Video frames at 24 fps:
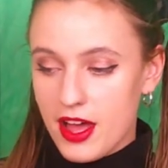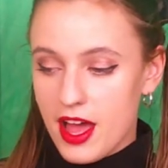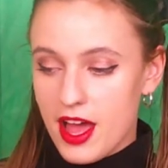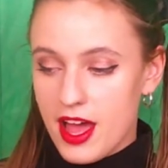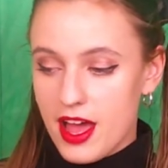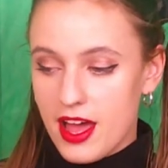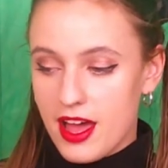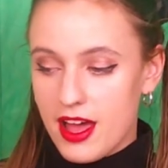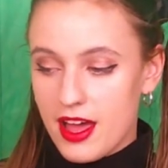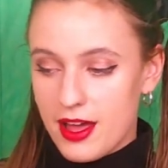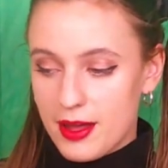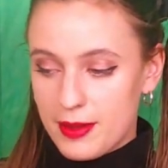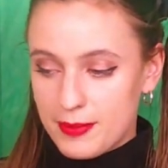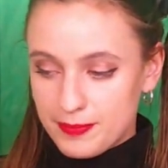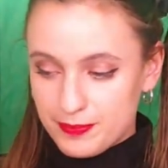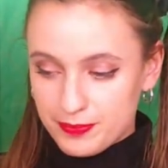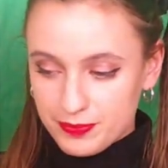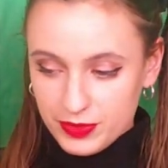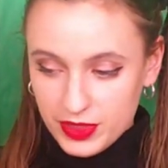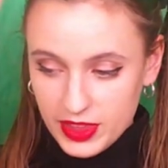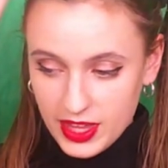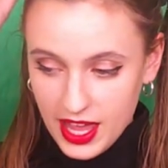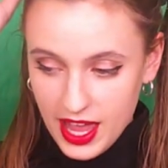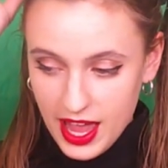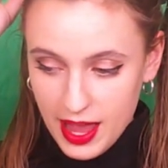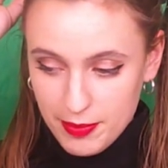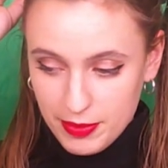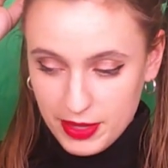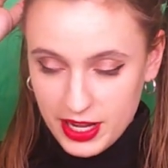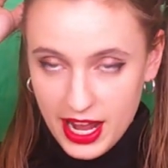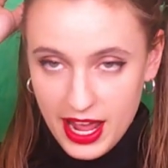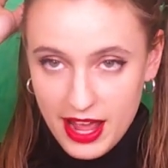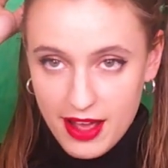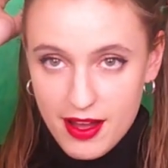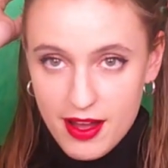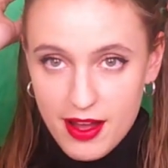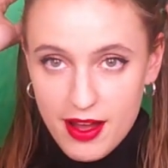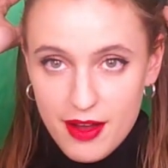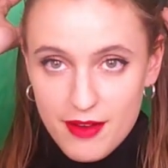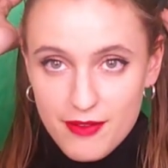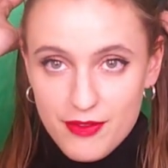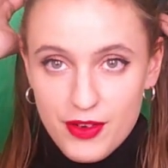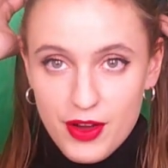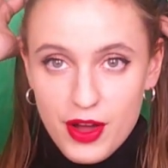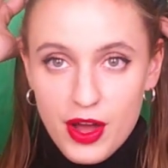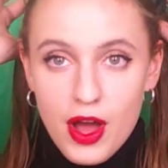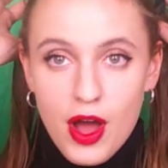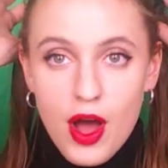I'm gonna
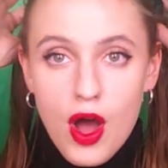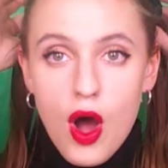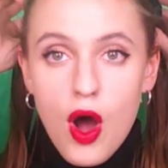have